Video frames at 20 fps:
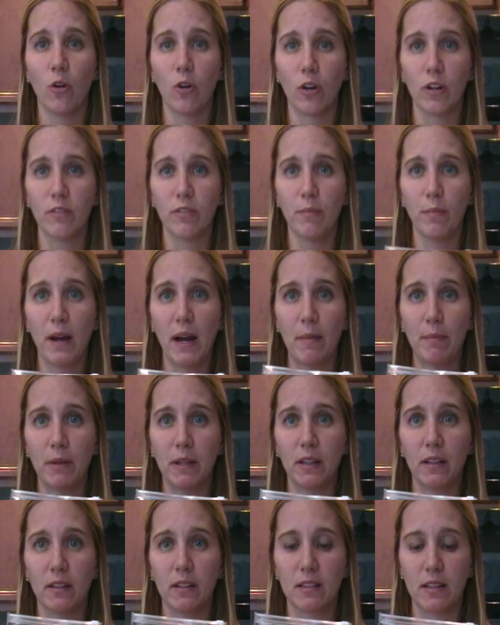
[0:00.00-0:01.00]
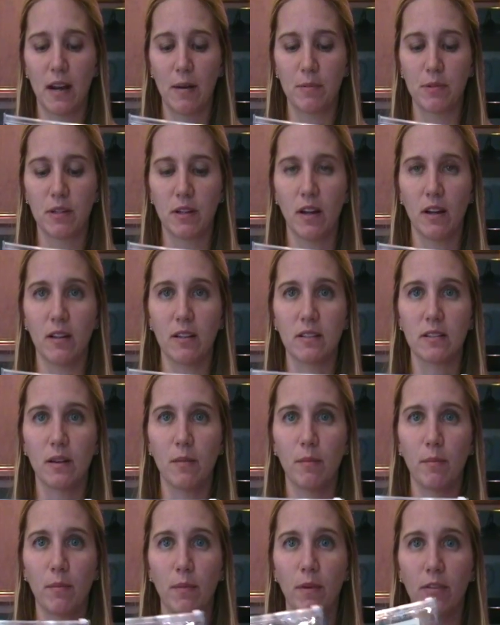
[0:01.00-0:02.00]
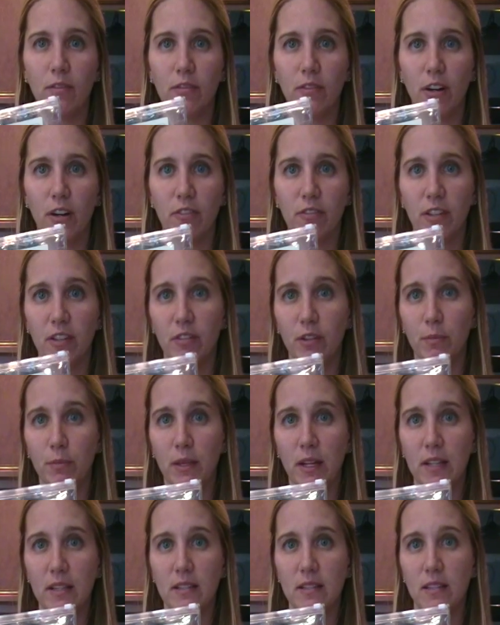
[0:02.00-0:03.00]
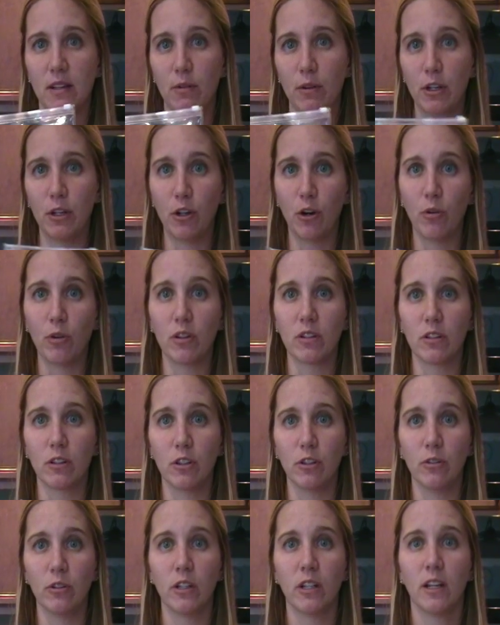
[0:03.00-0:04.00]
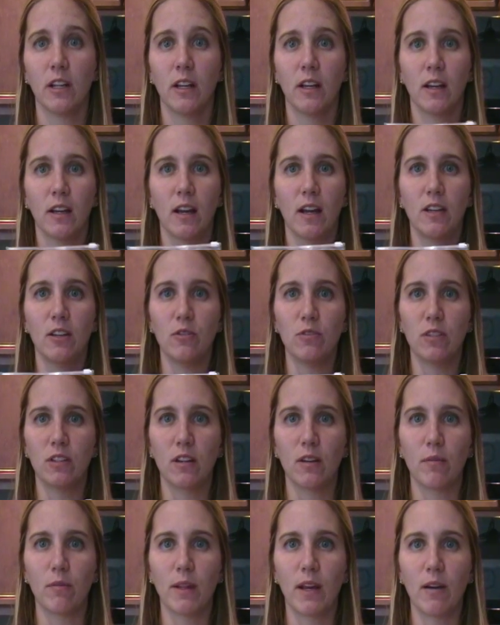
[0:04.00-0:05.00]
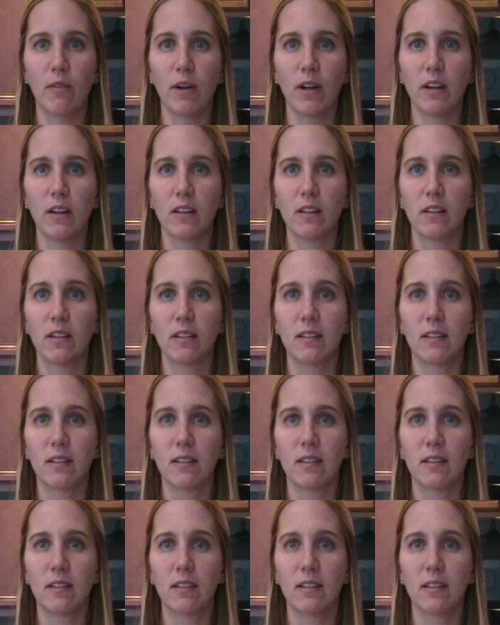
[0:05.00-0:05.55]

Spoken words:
or even popping the tops on some of our favorite blends that we don't dilute and using them that way.